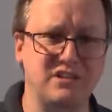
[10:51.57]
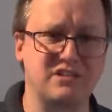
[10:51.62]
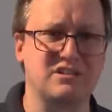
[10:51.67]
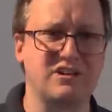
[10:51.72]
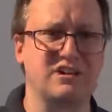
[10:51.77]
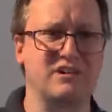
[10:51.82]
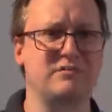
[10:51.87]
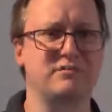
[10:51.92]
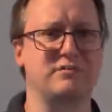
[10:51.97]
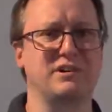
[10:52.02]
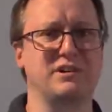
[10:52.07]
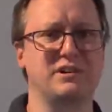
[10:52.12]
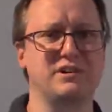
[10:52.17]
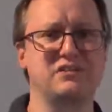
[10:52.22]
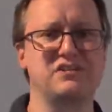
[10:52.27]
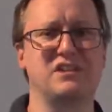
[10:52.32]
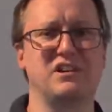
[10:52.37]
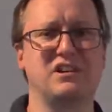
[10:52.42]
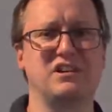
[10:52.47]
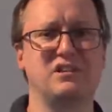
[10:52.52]
started
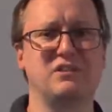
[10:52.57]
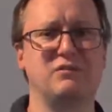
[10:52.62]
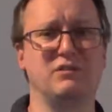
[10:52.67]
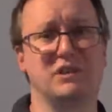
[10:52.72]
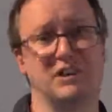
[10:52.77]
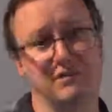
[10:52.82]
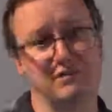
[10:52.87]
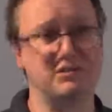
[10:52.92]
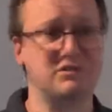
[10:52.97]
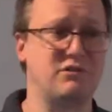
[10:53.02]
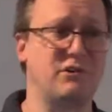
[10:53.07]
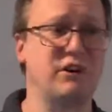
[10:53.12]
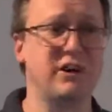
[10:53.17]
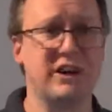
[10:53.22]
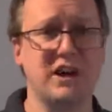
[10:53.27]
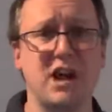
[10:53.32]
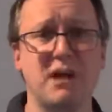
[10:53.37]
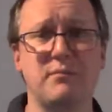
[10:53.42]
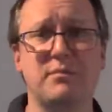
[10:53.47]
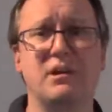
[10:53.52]
producing when I was growing
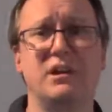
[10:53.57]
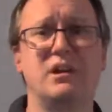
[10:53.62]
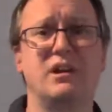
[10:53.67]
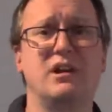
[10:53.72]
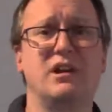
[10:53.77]
up